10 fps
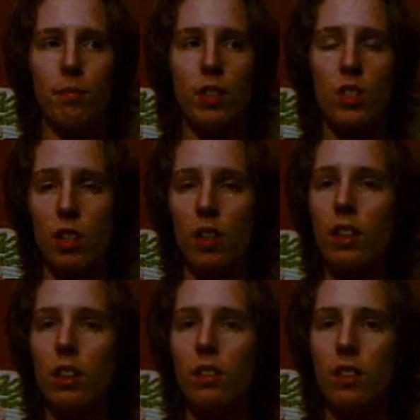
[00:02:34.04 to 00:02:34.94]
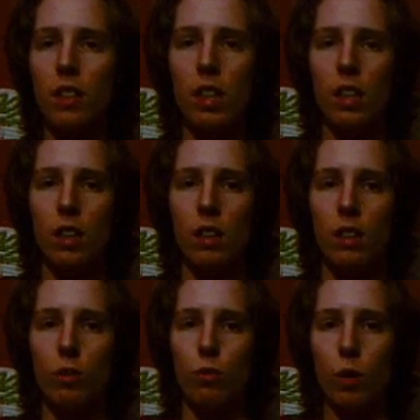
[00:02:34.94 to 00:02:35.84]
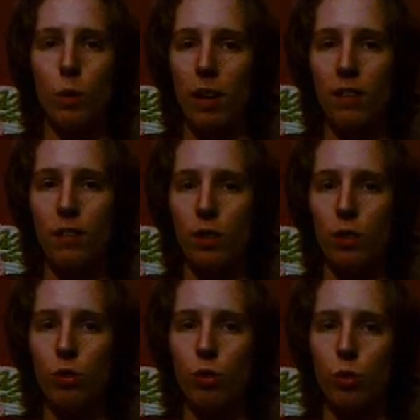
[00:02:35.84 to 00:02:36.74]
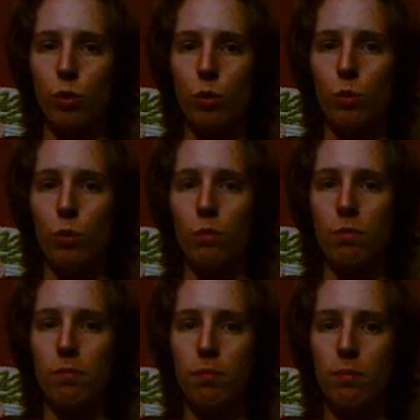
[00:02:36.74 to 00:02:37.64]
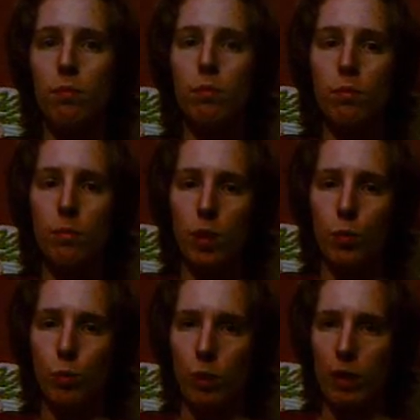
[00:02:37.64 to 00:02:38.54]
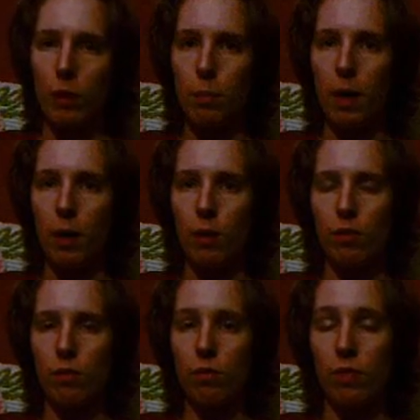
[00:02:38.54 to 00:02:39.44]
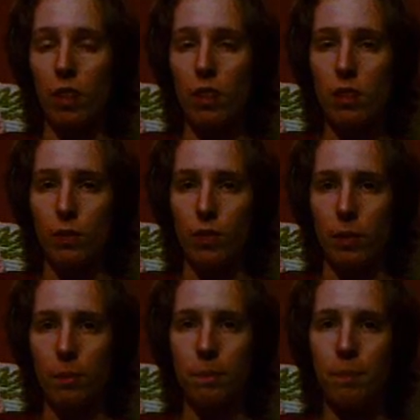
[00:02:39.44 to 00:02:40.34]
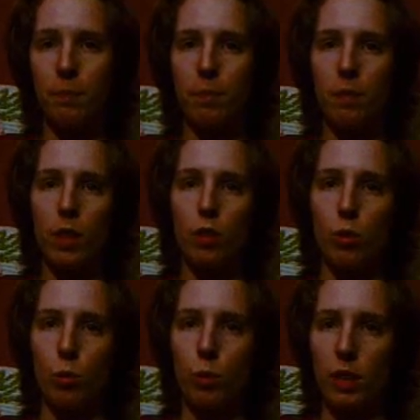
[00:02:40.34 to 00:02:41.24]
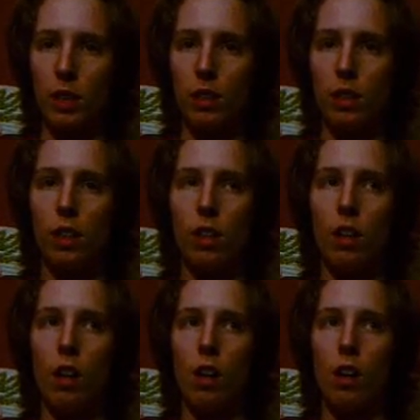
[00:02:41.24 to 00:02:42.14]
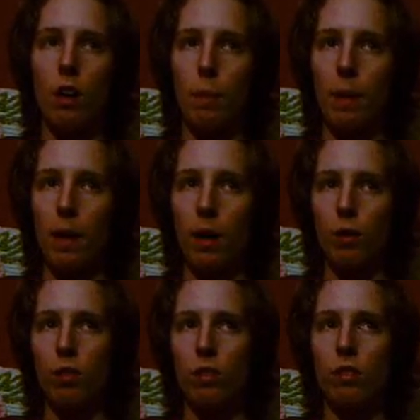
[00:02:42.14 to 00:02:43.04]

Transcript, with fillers: studies require for you to read about philosophy, to read about